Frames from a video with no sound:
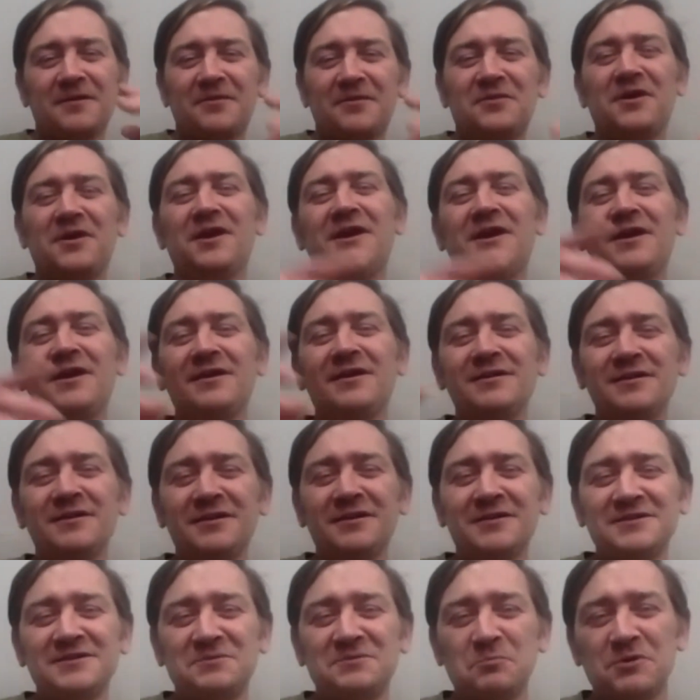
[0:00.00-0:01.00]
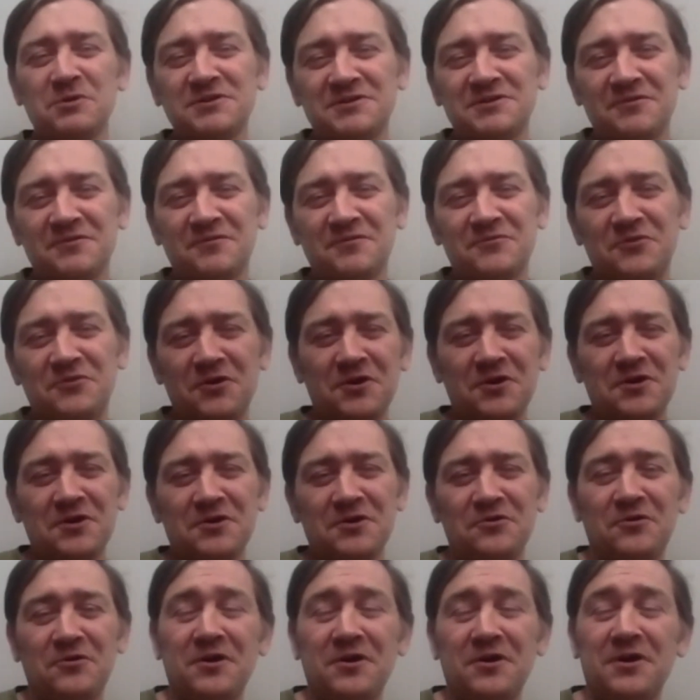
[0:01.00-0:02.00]
The aliens must have done
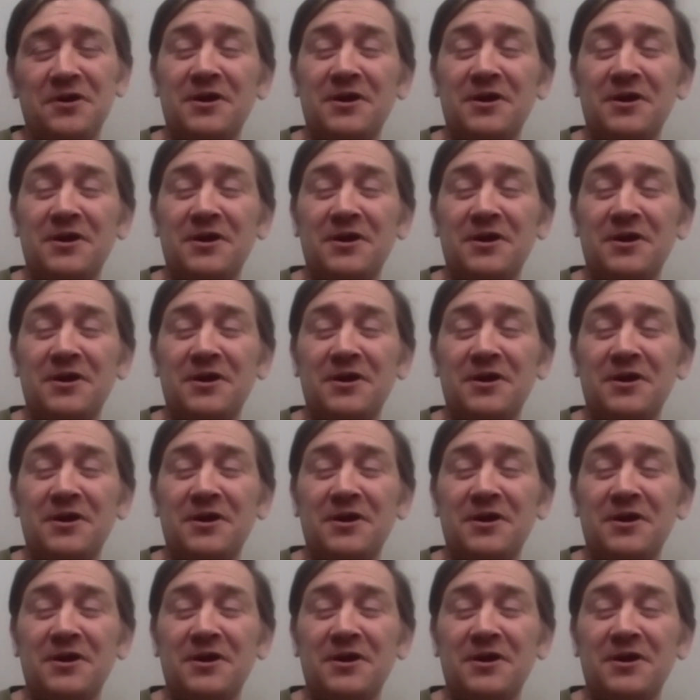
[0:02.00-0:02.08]
it, right?